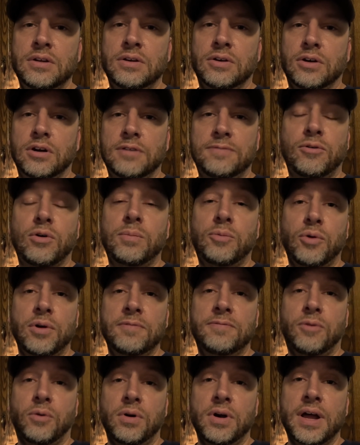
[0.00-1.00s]
or
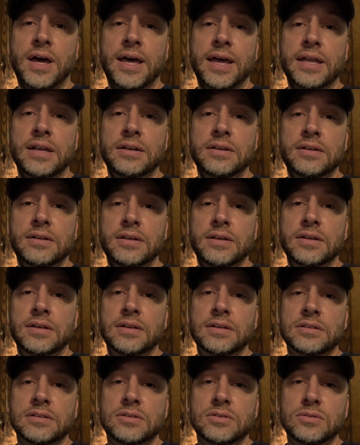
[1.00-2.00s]
4.49
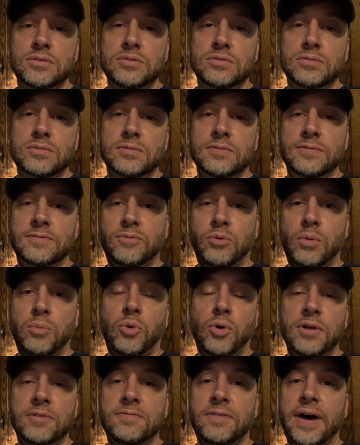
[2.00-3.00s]
to
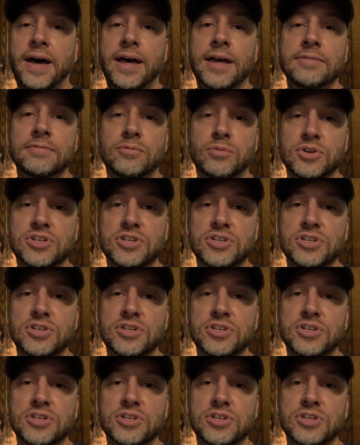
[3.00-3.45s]
4.5,